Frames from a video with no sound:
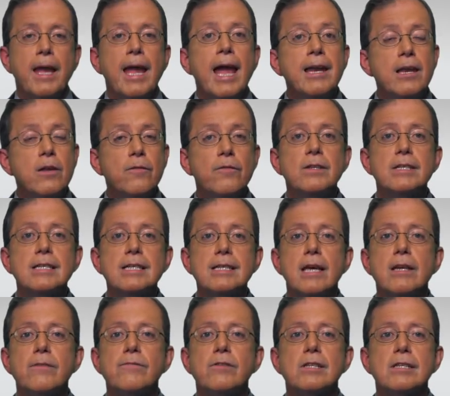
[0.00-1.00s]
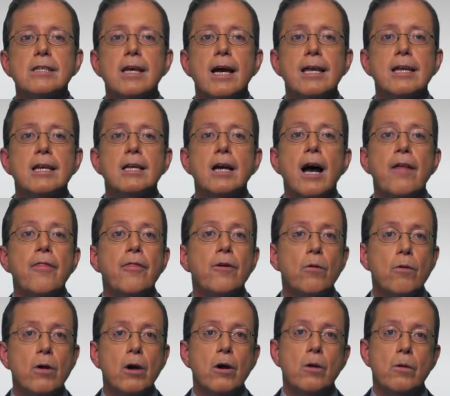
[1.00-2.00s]
And if instead of deciding on
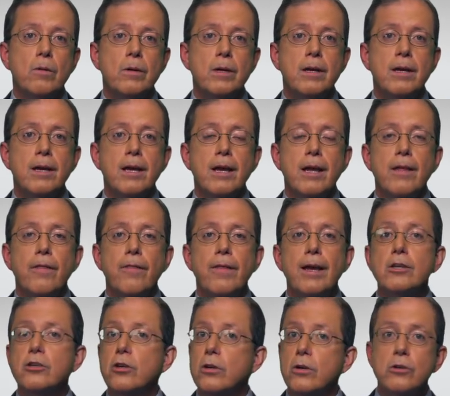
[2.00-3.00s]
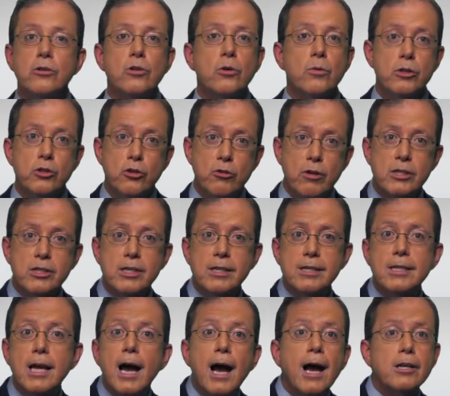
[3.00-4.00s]
their own, they turn to a
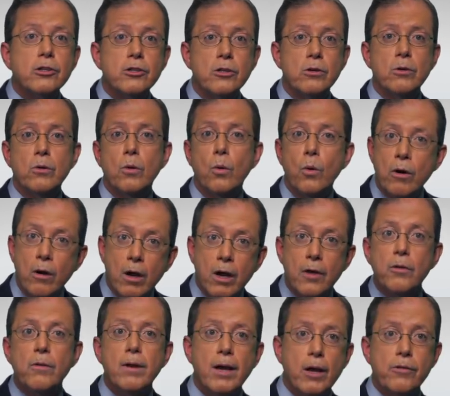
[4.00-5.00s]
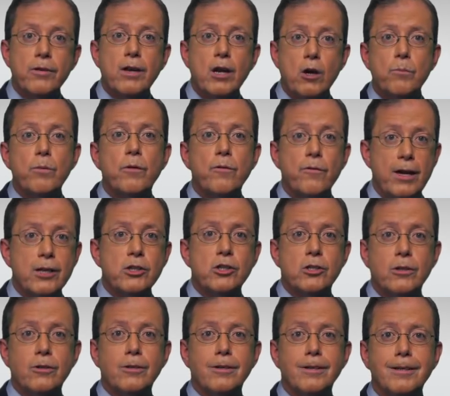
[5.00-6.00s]
trusted doctor or other healthcare
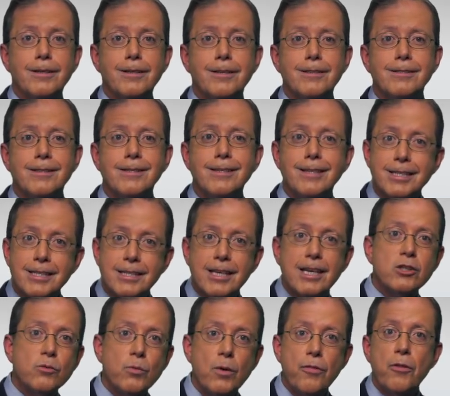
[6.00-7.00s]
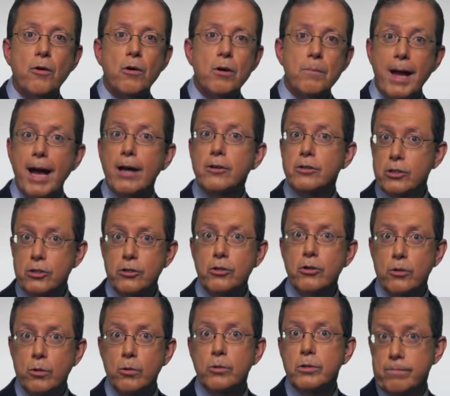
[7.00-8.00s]
professional to discuss what they're about to
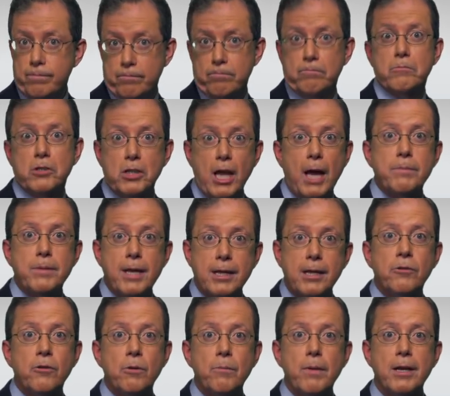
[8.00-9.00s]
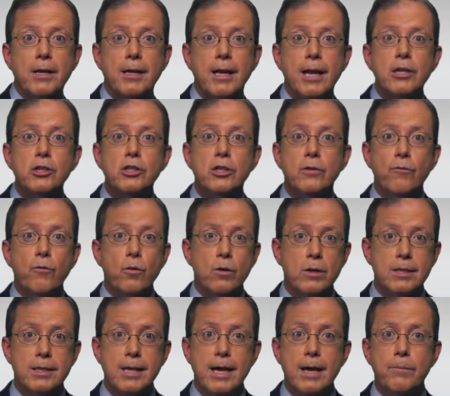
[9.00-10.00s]
do, stop taking their medication, for
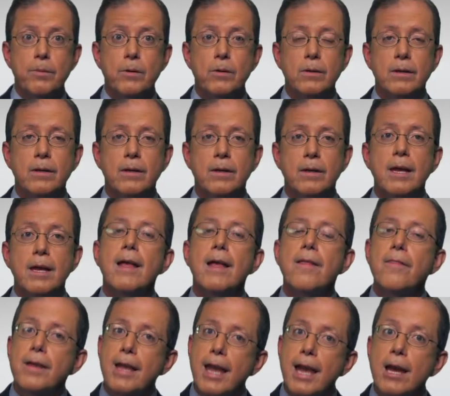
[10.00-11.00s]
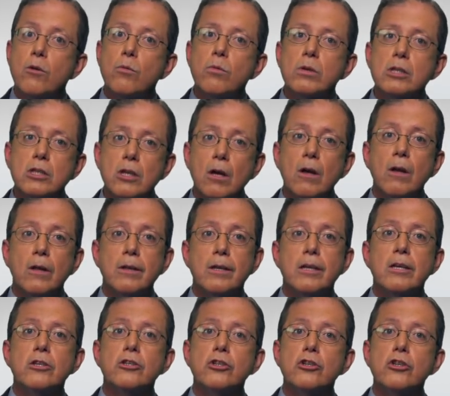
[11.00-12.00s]
example, the end
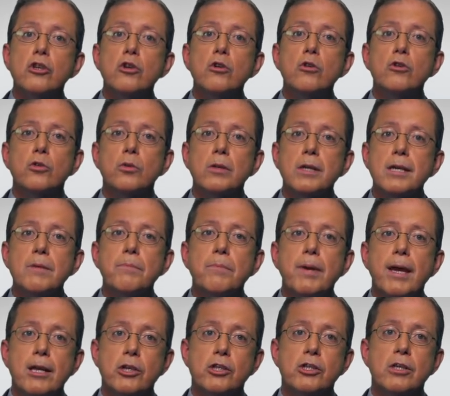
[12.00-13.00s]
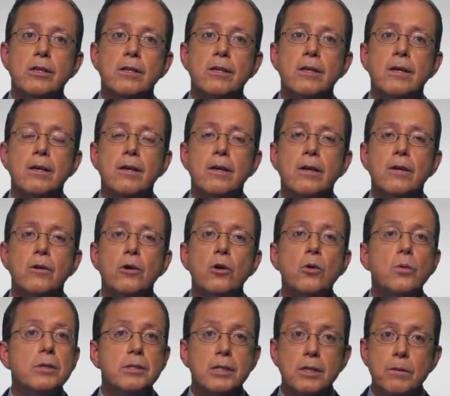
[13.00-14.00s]
result is usually a patient
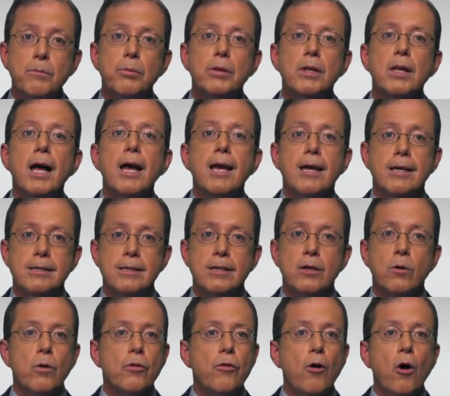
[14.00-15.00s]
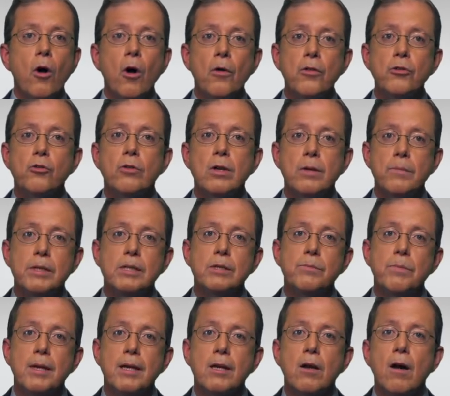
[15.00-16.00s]
who is compliant with all the treatments
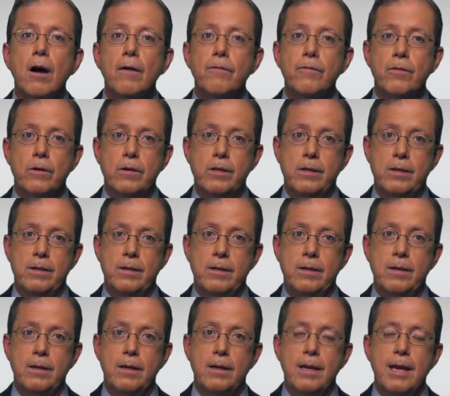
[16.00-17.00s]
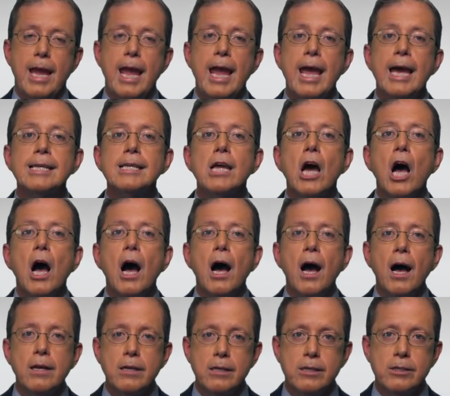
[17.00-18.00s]
being offered and
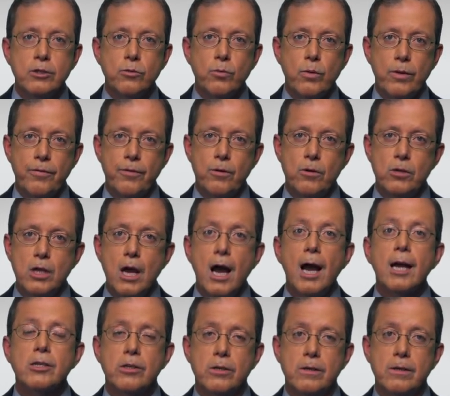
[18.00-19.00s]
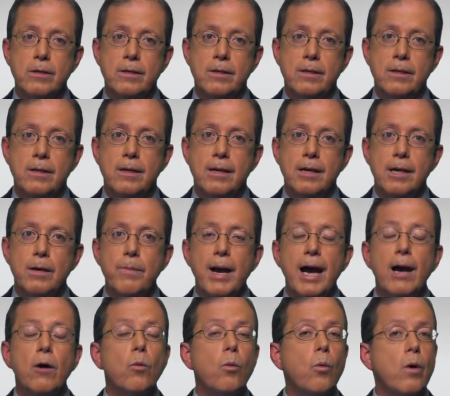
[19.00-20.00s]
honest with their doctor
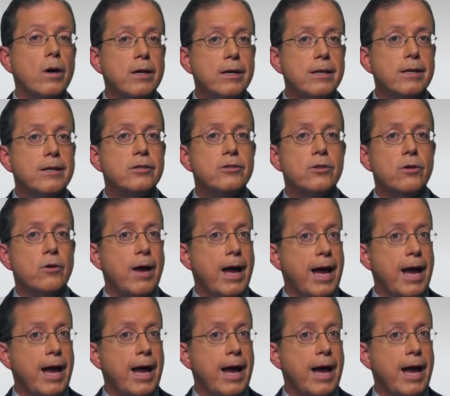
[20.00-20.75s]
about what it is they're